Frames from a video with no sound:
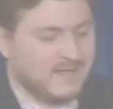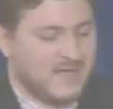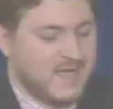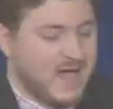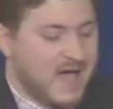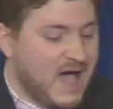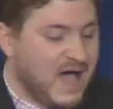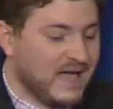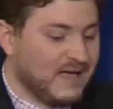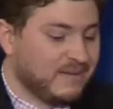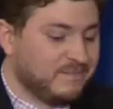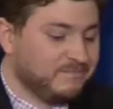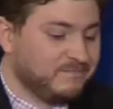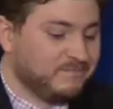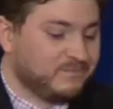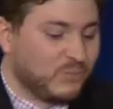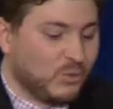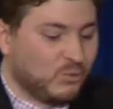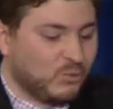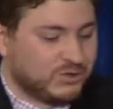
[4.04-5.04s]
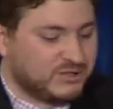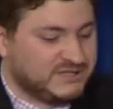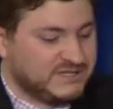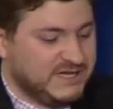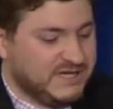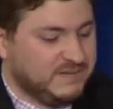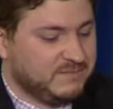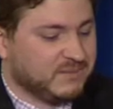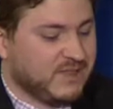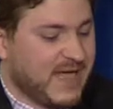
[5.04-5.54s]
Hi, we're
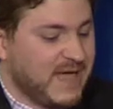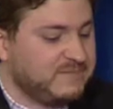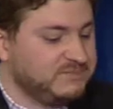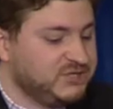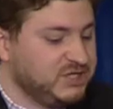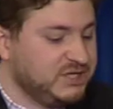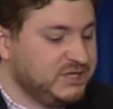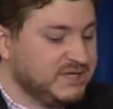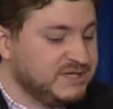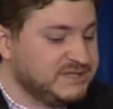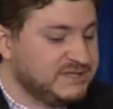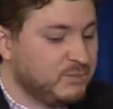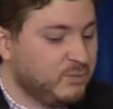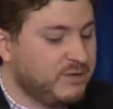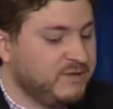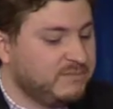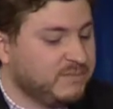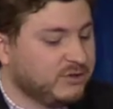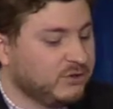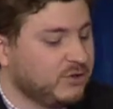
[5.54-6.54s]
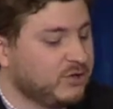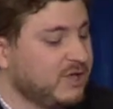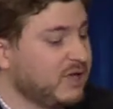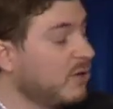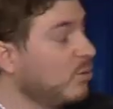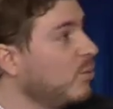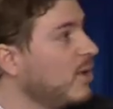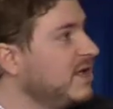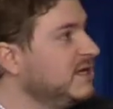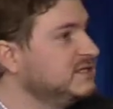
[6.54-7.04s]
Team LabGenius, and we've been looking
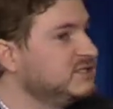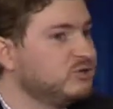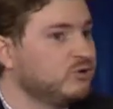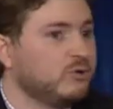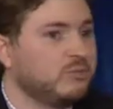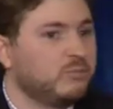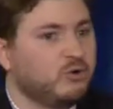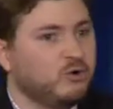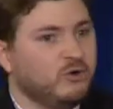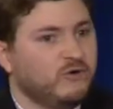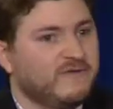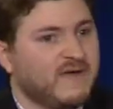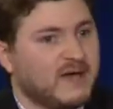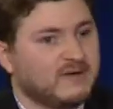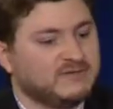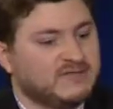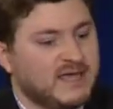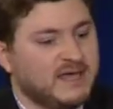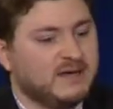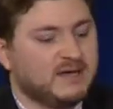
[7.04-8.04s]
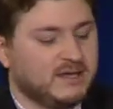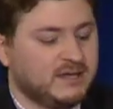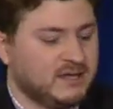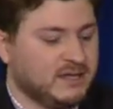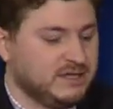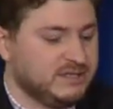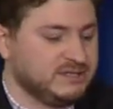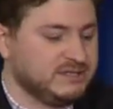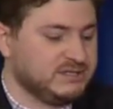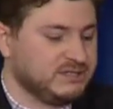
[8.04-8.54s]
at ways to improve how data
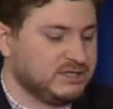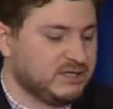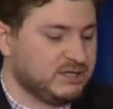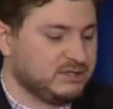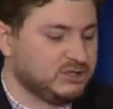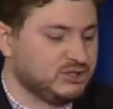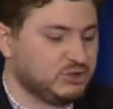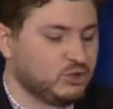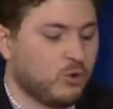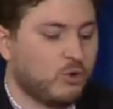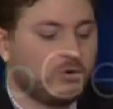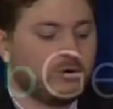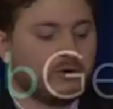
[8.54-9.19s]
is stored,